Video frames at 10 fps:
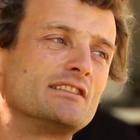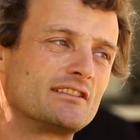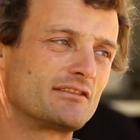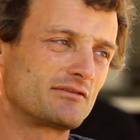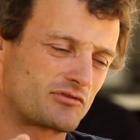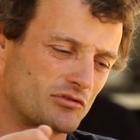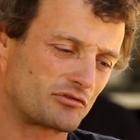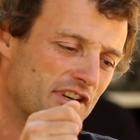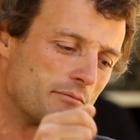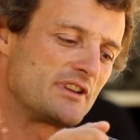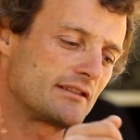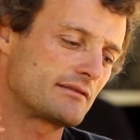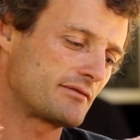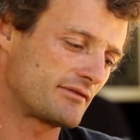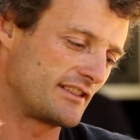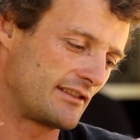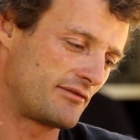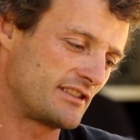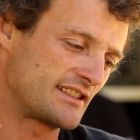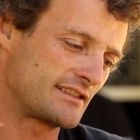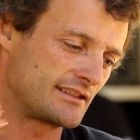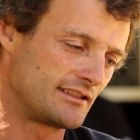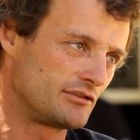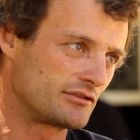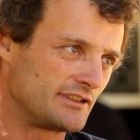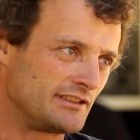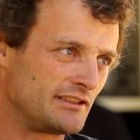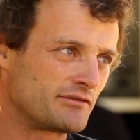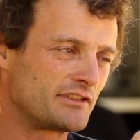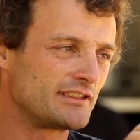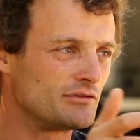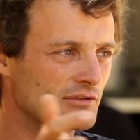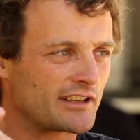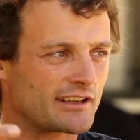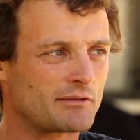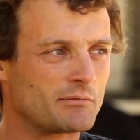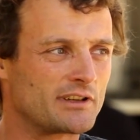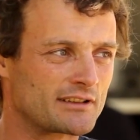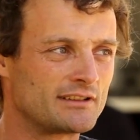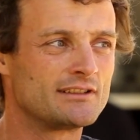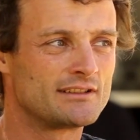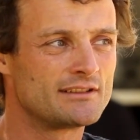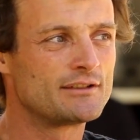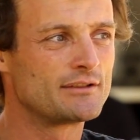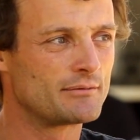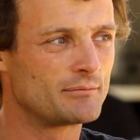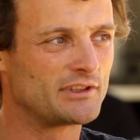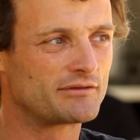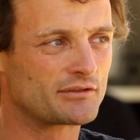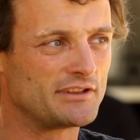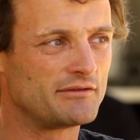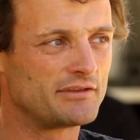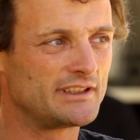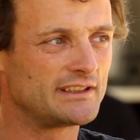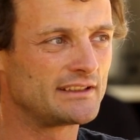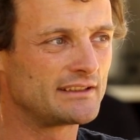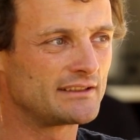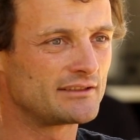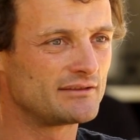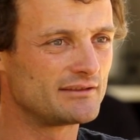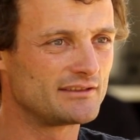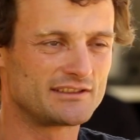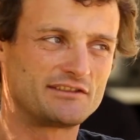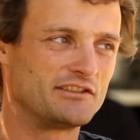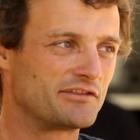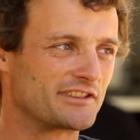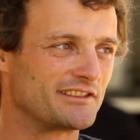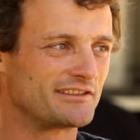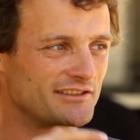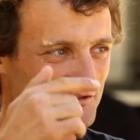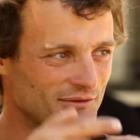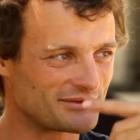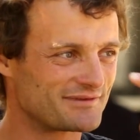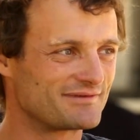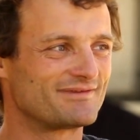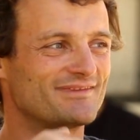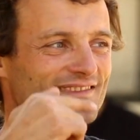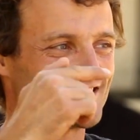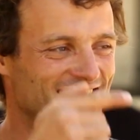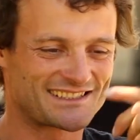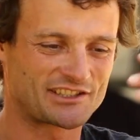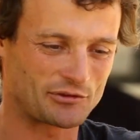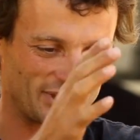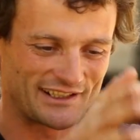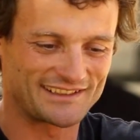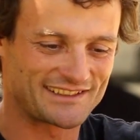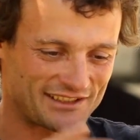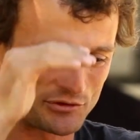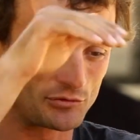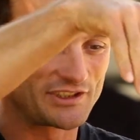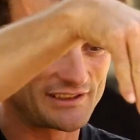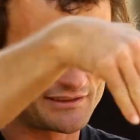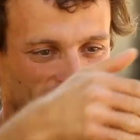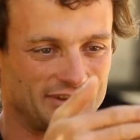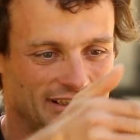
Yeah. From remit, if it's still not in infinite, you can come back. But from infinite, it's different. So it's straight shooting, but the